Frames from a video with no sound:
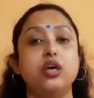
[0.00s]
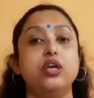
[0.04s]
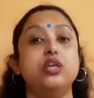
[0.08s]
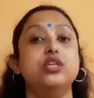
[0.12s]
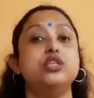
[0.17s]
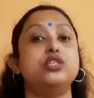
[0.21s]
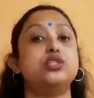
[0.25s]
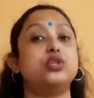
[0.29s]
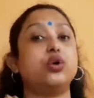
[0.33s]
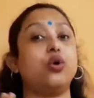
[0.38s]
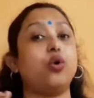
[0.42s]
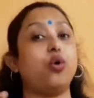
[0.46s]

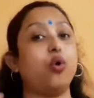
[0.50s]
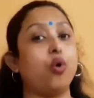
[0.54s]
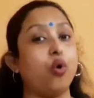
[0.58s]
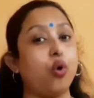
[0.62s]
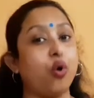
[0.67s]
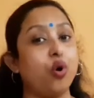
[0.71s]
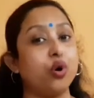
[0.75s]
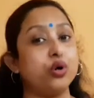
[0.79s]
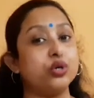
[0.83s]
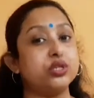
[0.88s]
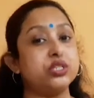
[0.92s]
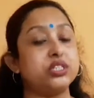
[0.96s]
So
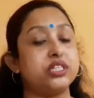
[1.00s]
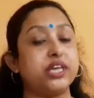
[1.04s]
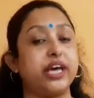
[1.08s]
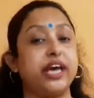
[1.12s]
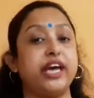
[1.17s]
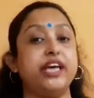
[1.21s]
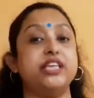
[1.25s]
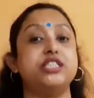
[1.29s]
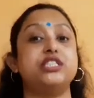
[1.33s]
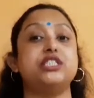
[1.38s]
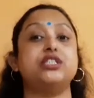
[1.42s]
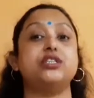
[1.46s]
O
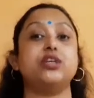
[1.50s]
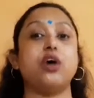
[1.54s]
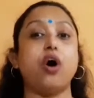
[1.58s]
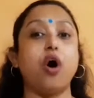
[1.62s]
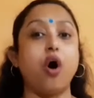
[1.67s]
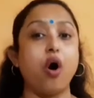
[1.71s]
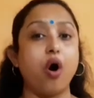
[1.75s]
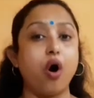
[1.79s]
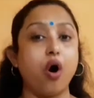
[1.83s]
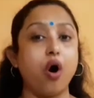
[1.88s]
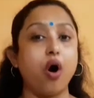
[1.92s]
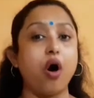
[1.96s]
says
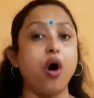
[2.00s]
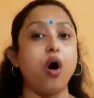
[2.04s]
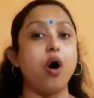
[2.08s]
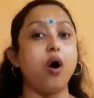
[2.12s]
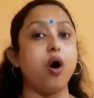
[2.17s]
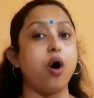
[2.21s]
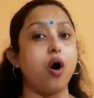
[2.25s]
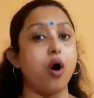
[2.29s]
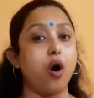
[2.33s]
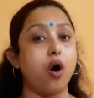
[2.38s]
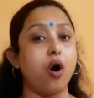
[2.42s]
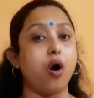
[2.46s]
O.
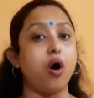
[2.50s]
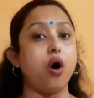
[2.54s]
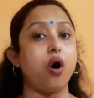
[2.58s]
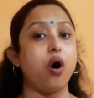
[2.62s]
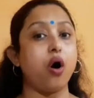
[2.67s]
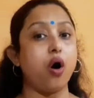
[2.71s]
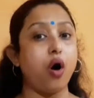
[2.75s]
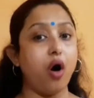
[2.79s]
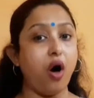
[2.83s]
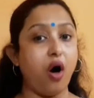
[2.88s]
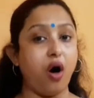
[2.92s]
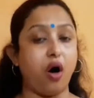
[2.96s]

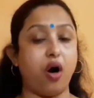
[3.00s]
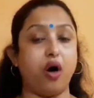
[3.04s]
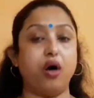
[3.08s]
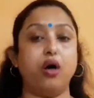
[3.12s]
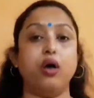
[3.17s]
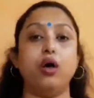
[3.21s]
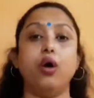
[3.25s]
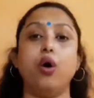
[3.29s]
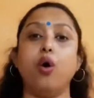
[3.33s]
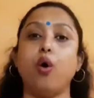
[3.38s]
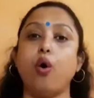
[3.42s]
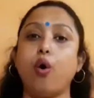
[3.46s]

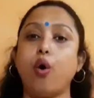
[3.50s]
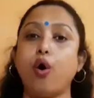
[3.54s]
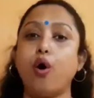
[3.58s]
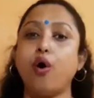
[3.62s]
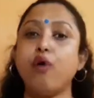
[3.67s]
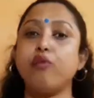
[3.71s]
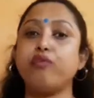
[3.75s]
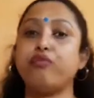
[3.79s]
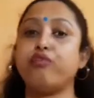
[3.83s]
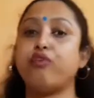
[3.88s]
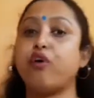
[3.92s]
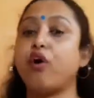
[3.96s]

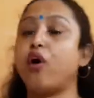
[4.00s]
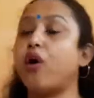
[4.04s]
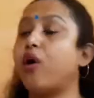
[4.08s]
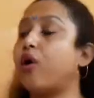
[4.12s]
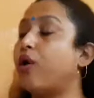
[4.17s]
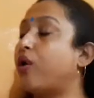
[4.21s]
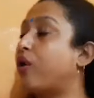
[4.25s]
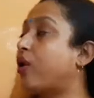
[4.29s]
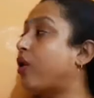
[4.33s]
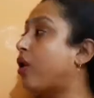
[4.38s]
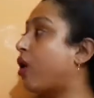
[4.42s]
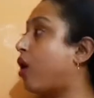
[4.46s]
O
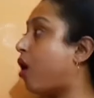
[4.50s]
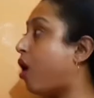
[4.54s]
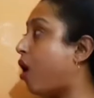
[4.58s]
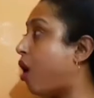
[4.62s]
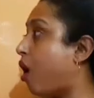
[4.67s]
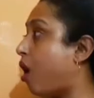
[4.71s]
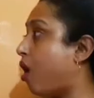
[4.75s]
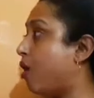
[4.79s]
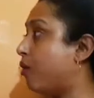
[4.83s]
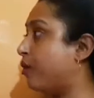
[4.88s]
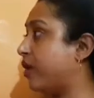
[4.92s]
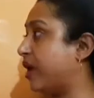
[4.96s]
for
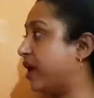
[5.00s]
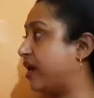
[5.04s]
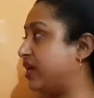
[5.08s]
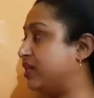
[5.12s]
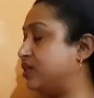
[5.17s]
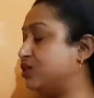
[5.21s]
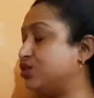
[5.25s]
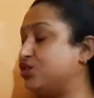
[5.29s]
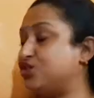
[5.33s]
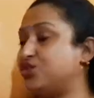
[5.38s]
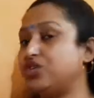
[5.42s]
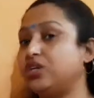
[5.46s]

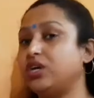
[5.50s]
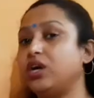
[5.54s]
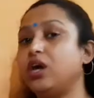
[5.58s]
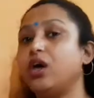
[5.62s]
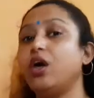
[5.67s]
orange.